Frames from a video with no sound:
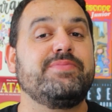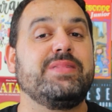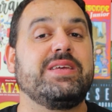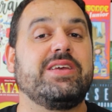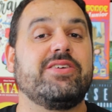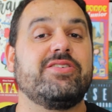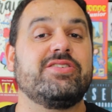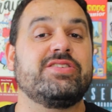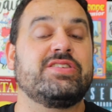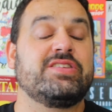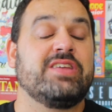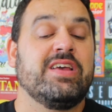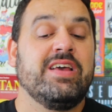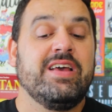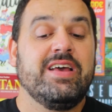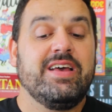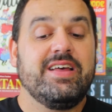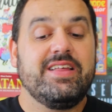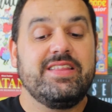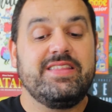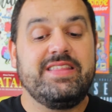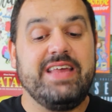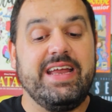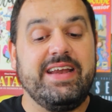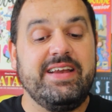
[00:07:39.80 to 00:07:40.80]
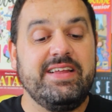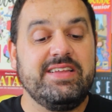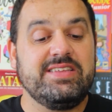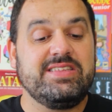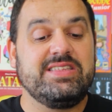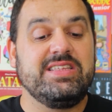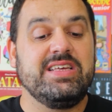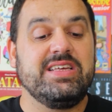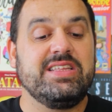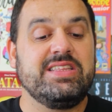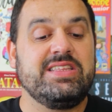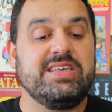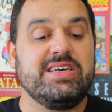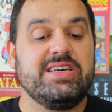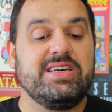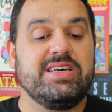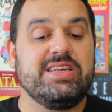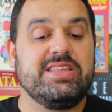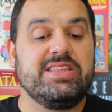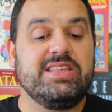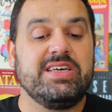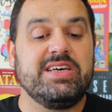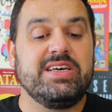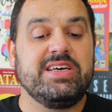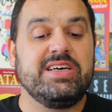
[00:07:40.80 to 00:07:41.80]
because there is
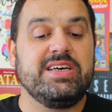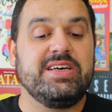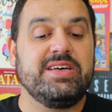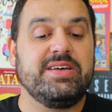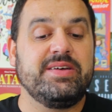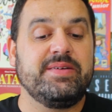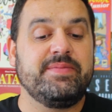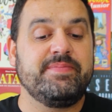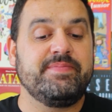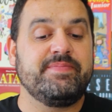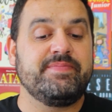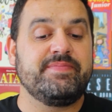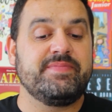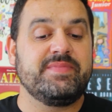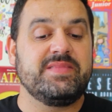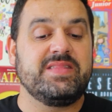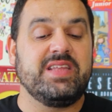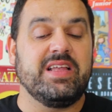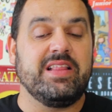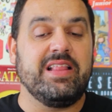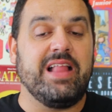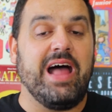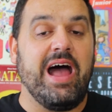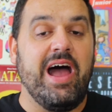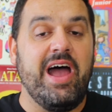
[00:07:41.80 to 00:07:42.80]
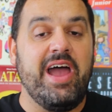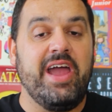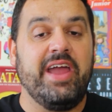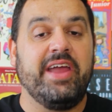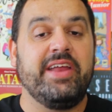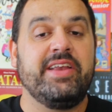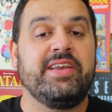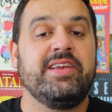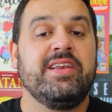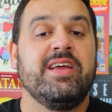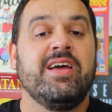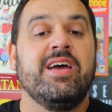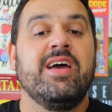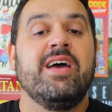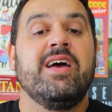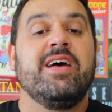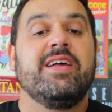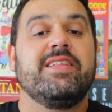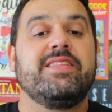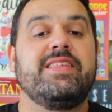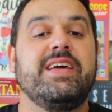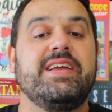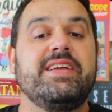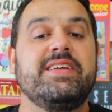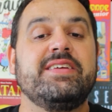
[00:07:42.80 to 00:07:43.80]
the line,
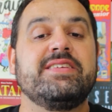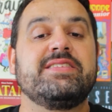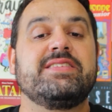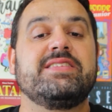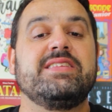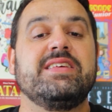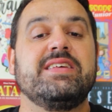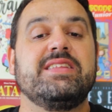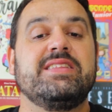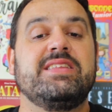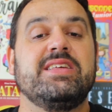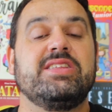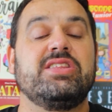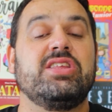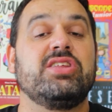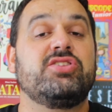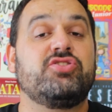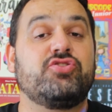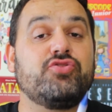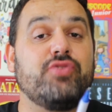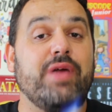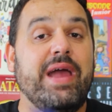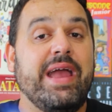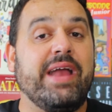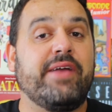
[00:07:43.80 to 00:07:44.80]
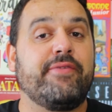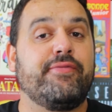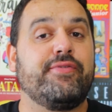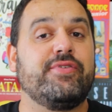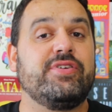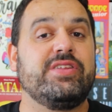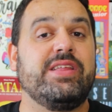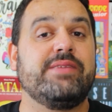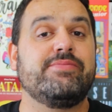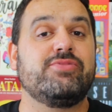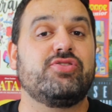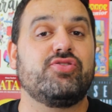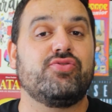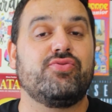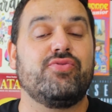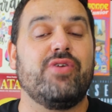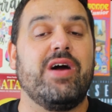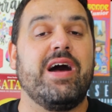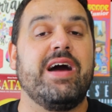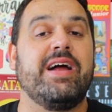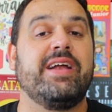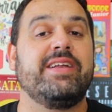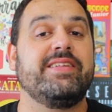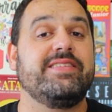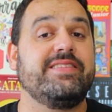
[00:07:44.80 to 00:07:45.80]
there is the track for them to
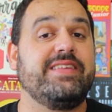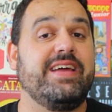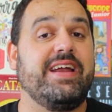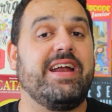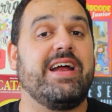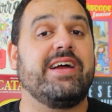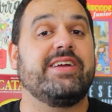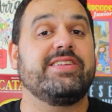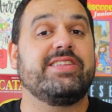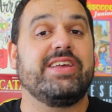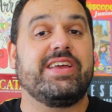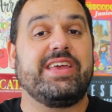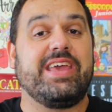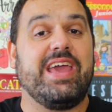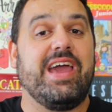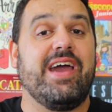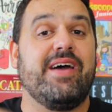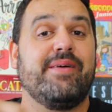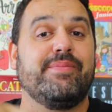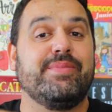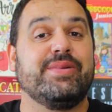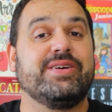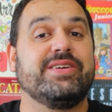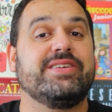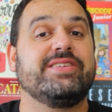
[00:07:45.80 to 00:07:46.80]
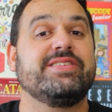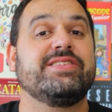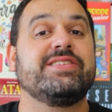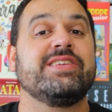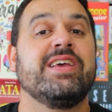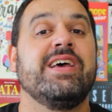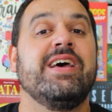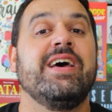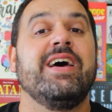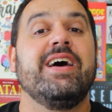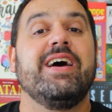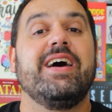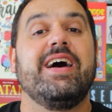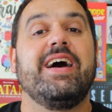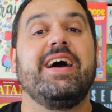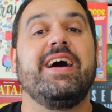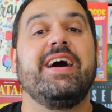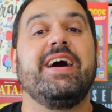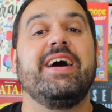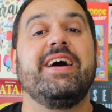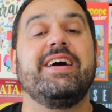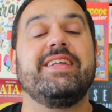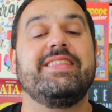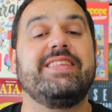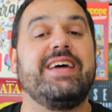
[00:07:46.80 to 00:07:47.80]
run, there are the camels,
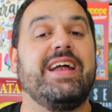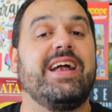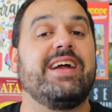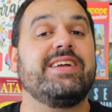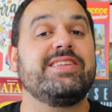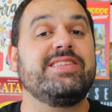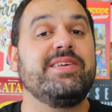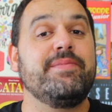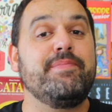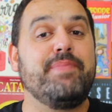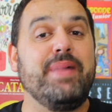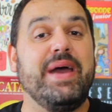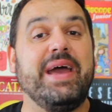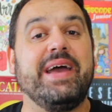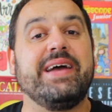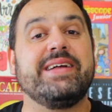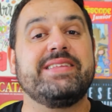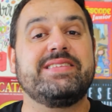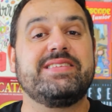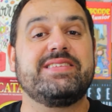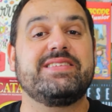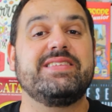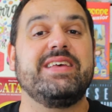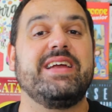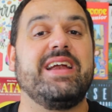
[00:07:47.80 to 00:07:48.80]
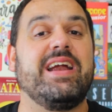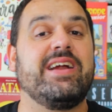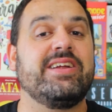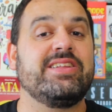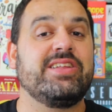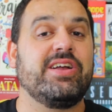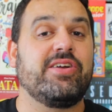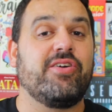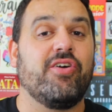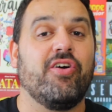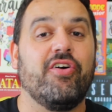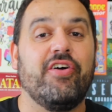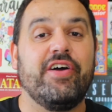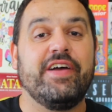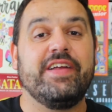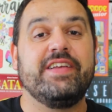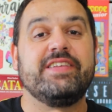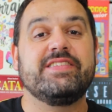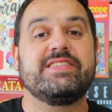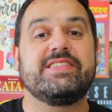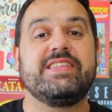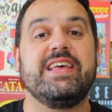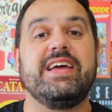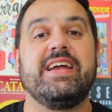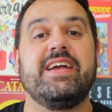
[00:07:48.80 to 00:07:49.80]
there are the bets, there are the
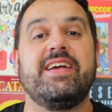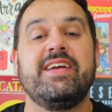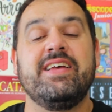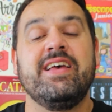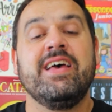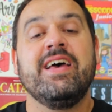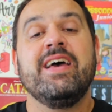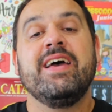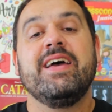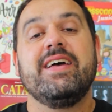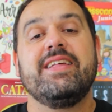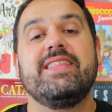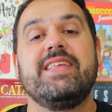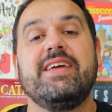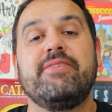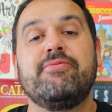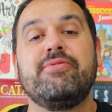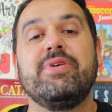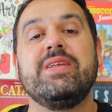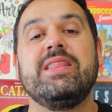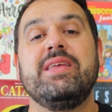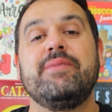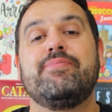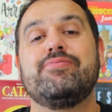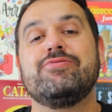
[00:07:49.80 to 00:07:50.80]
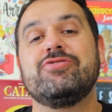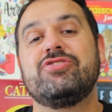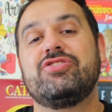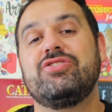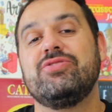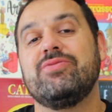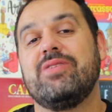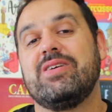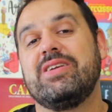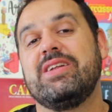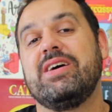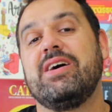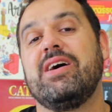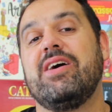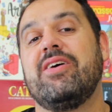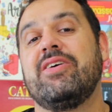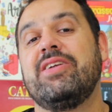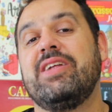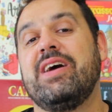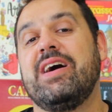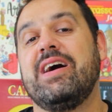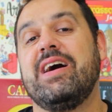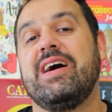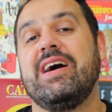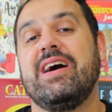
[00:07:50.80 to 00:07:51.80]
coins, they really put you on
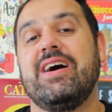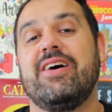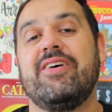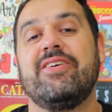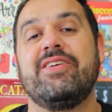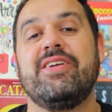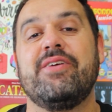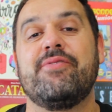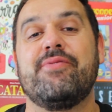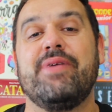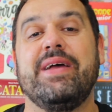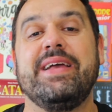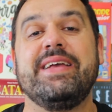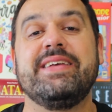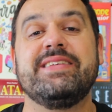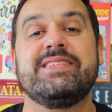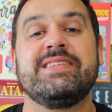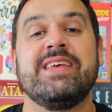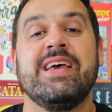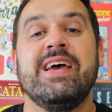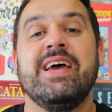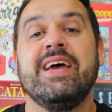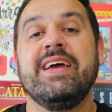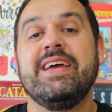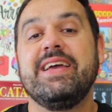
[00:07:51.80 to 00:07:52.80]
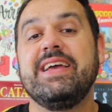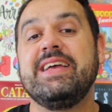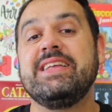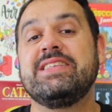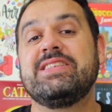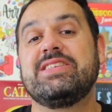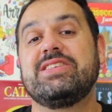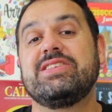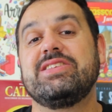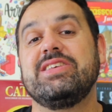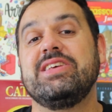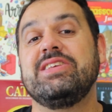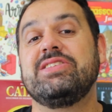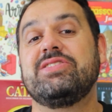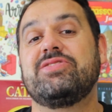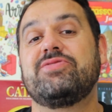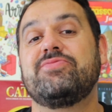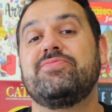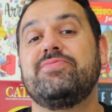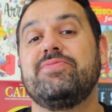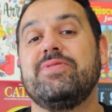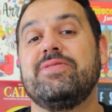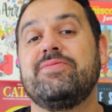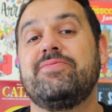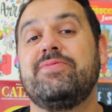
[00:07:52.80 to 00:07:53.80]
a race.
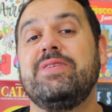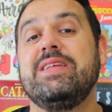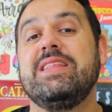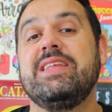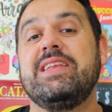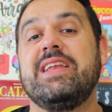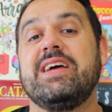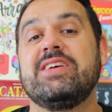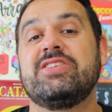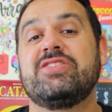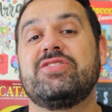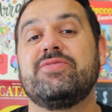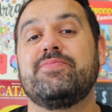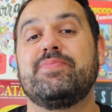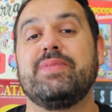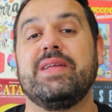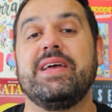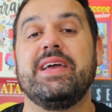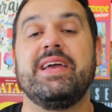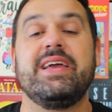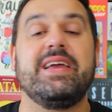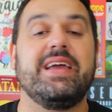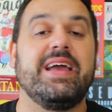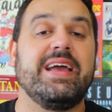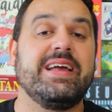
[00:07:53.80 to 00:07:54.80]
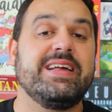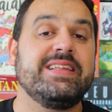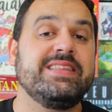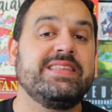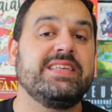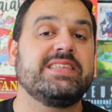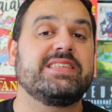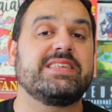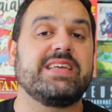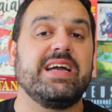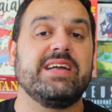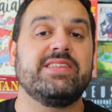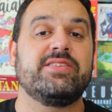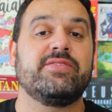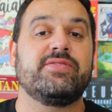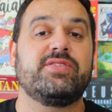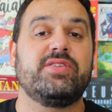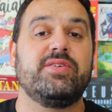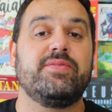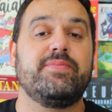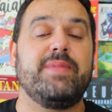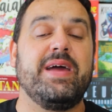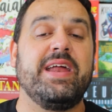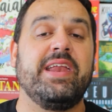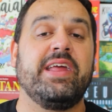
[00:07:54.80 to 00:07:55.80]
It's really nice to play, and it's kind
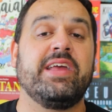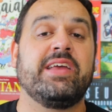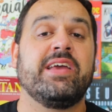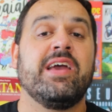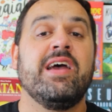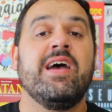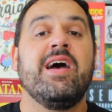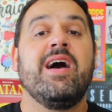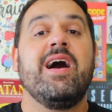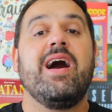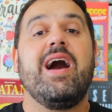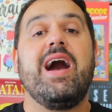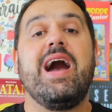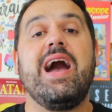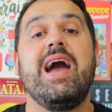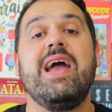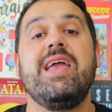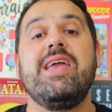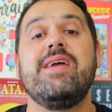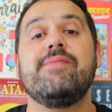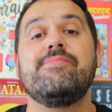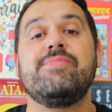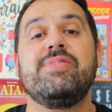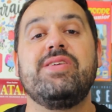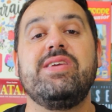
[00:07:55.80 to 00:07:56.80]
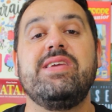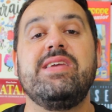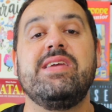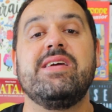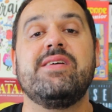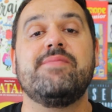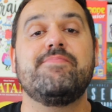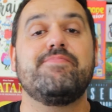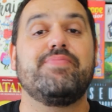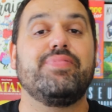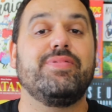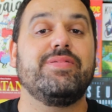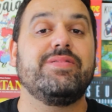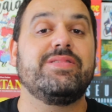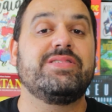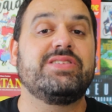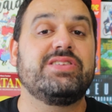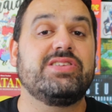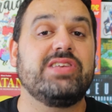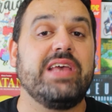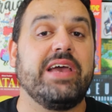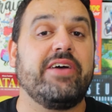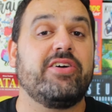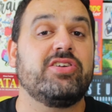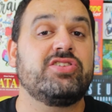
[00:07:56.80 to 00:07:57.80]
of thematic. I am here
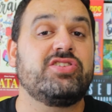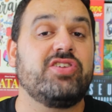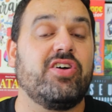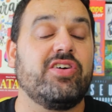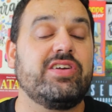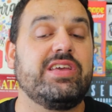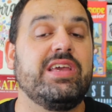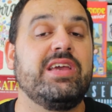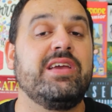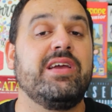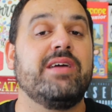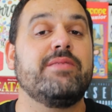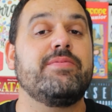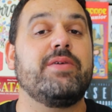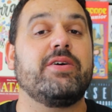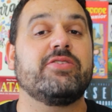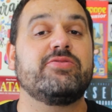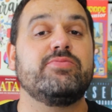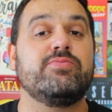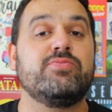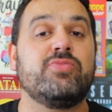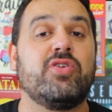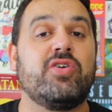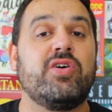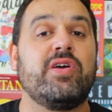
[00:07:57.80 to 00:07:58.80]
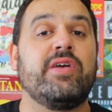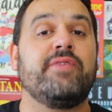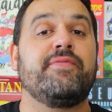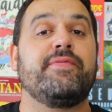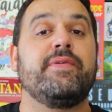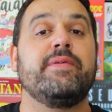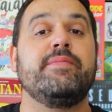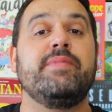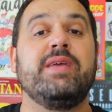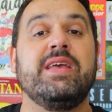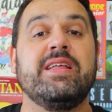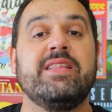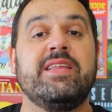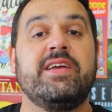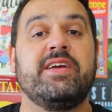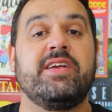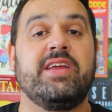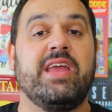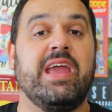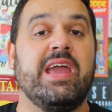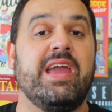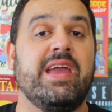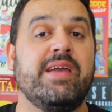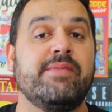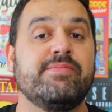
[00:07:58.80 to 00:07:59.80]
talking about more
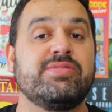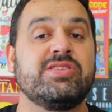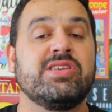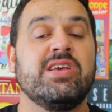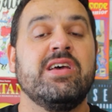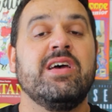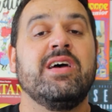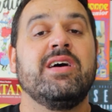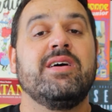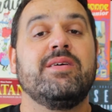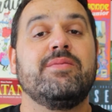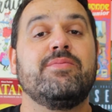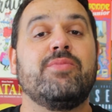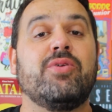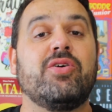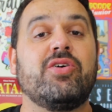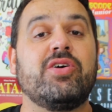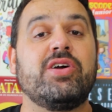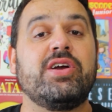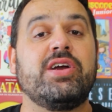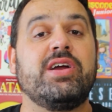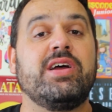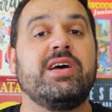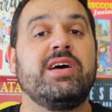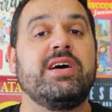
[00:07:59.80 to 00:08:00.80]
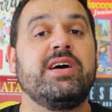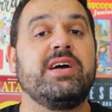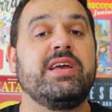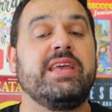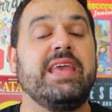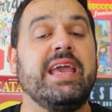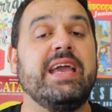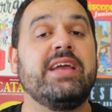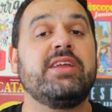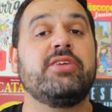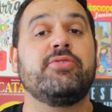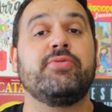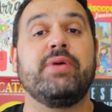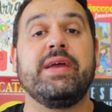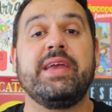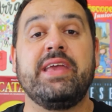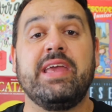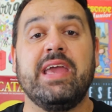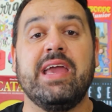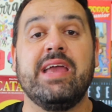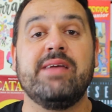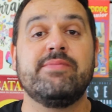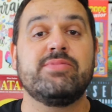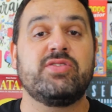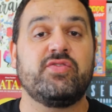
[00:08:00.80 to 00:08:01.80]
familiar games, more gateway
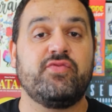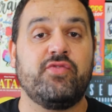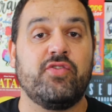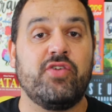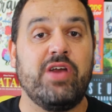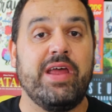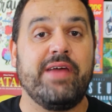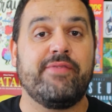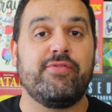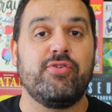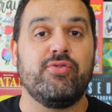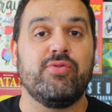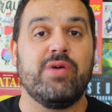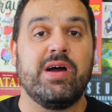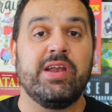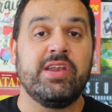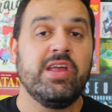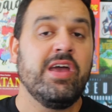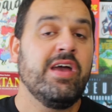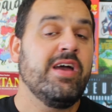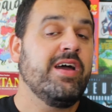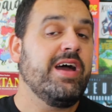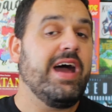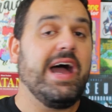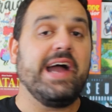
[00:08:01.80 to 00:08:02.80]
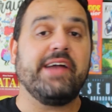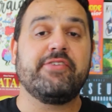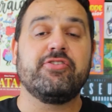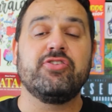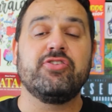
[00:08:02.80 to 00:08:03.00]
games for everyone. I